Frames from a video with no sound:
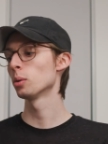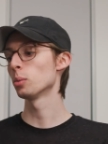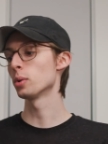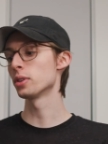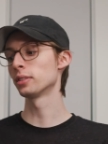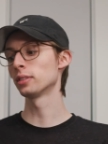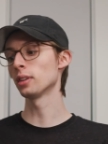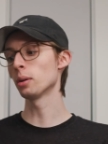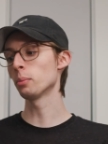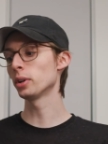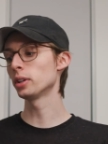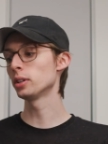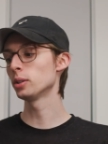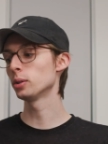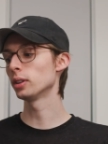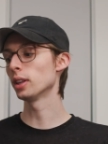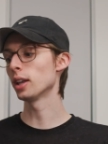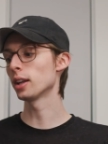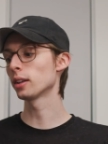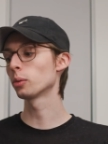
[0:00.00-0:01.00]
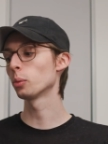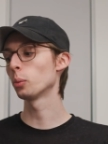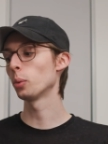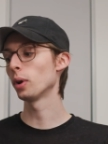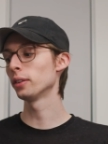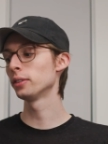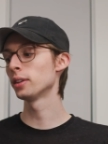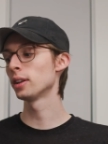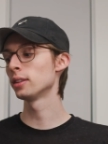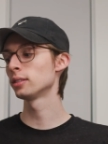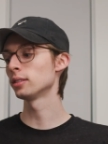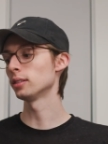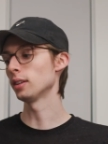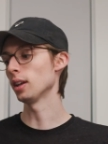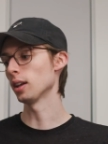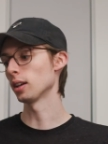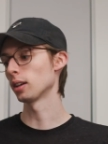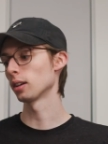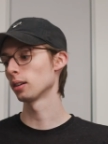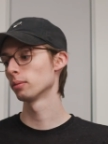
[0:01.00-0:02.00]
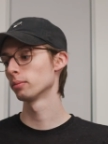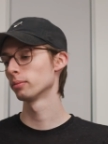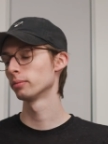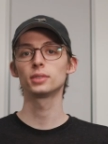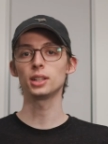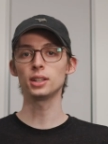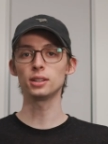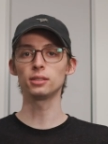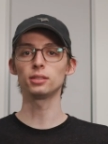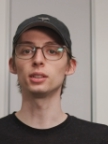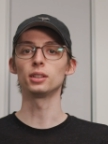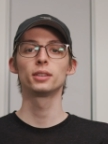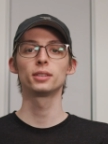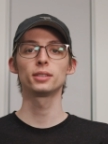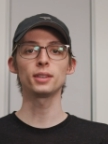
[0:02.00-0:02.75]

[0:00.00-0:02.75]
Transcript: with someone who likes well-done steak? Easy.